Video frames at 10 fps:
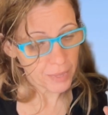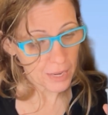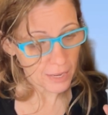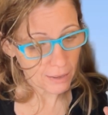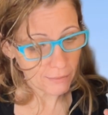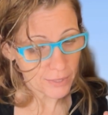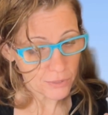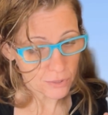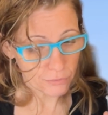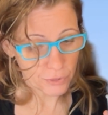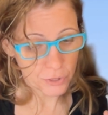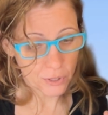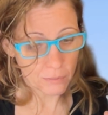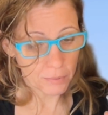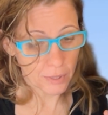In Aries, the first
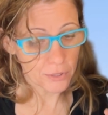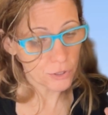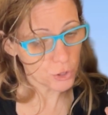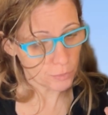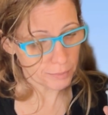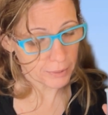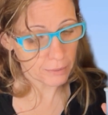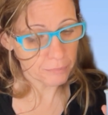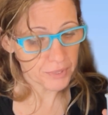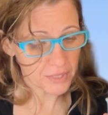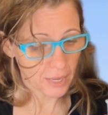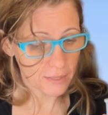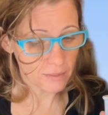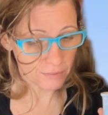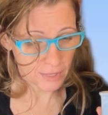term belongs to Jupiter,
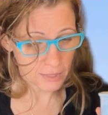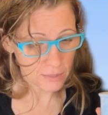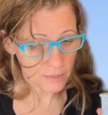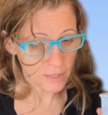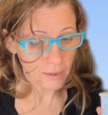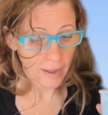second to Venus,